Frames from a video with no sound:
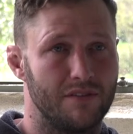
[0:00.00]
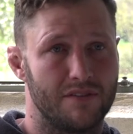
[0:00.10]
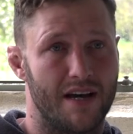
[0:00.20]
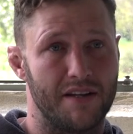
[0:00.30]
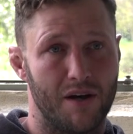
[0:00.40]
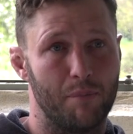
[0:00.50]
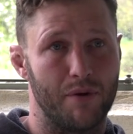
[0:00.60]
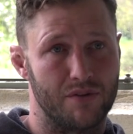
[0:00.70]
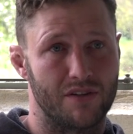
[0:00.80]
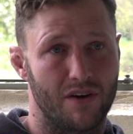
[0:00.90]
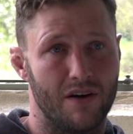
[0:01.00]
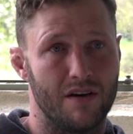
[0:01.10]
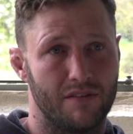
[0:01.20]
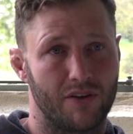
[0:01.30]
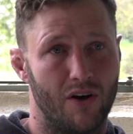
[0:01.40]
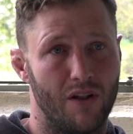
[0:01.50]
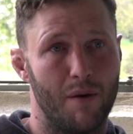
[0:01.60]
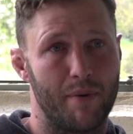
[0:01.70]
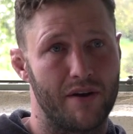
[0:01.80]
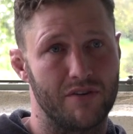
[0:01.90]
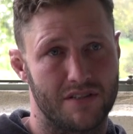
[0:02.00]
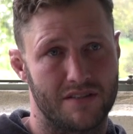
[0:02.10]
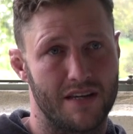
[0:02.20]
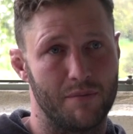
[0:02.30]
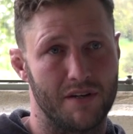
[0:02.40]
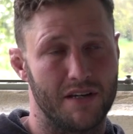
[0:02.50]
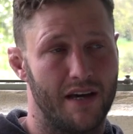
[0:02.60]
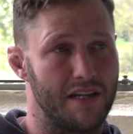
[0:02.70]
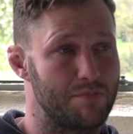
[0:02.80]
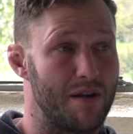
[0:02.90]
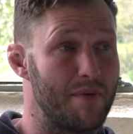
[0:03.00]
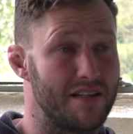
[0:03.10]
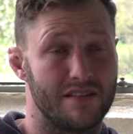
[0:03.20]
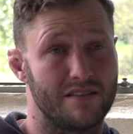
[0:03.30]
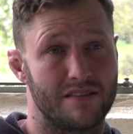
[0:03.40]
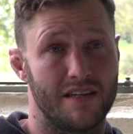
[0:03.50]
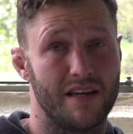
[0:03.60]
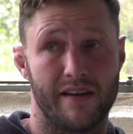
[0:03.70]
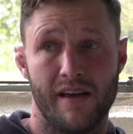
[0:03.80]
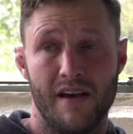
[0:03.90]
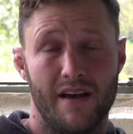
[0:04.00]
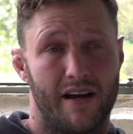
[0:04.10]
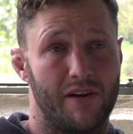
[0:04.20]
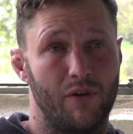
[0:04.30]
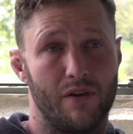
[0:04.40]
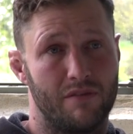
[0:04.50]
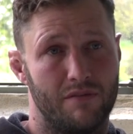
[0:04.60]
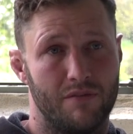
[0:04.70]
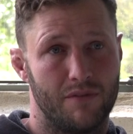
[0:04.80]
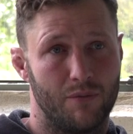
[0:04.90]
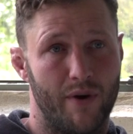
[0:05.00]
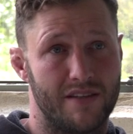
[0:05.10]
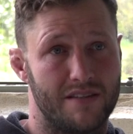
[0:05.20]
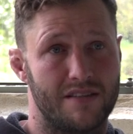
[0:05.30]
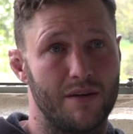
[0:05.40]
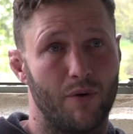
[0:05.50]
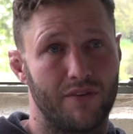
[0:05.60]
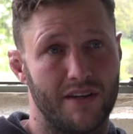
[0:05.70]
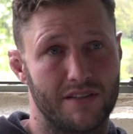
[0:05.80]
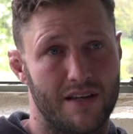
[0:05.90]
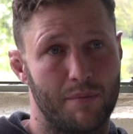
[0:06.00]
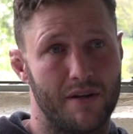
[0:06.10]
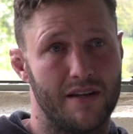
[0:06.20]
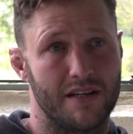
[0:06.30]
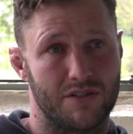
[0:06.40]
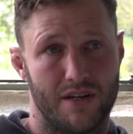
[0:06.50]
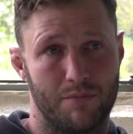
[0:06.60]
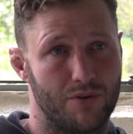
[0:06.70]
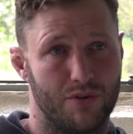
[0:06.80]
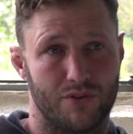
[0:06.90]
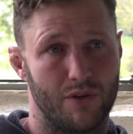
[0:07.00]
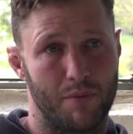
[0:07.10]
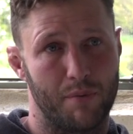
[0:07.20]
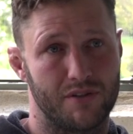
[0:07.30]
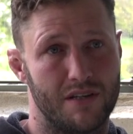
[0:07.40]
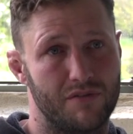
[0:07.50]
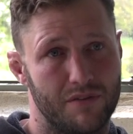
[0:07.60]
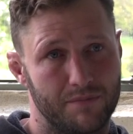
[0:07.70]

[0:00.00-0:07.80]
tightened our boots and got a lot better as a team, and it's been amazing to see. And I can only wait to see what things are happening next year. I'm sure it'll only be positive.